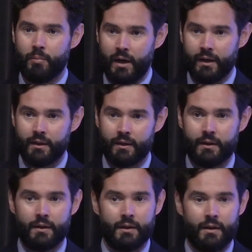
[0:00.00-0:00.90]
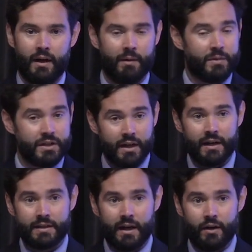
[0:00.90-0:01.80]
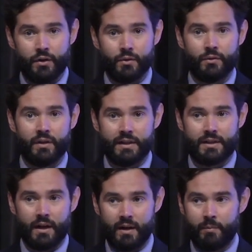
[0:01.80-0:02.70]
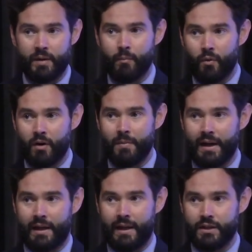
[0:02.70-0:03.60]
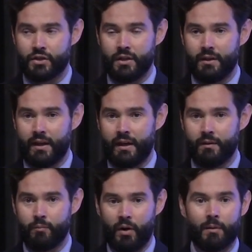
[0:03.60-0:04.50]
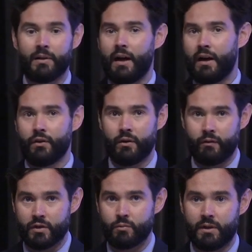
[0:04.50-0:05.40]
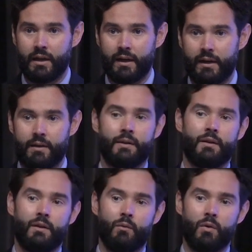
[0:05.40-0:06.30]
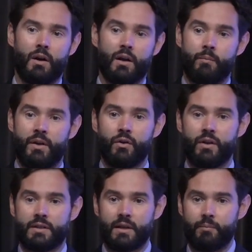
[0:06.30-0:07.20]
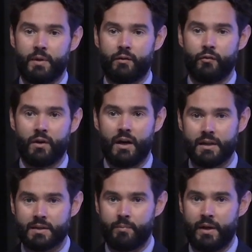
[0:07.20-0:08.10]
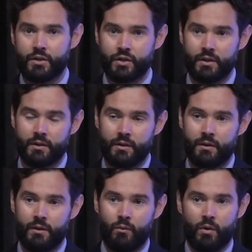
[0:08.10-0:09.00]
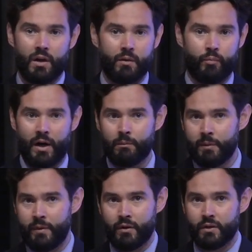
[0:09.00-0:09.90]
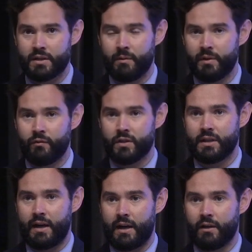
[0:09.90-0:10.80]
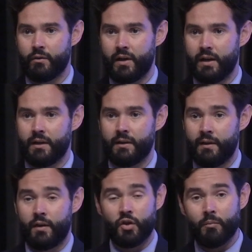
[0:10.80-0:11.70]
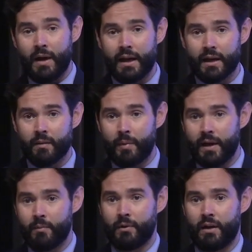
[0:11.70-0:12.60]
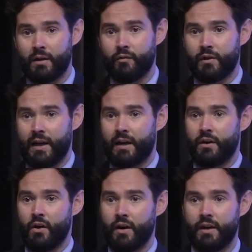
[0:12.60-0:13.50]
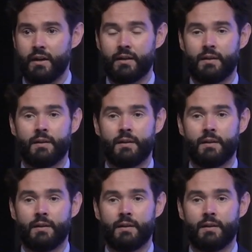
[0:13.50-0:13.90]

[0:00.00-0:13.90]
but I'm just going to tell you, it's going to be more medication than probably either of us would like. We're going to be doing something for constipation. We're going to probably be doing something for sialorrhea. You may get a beta blocker for tachycardia.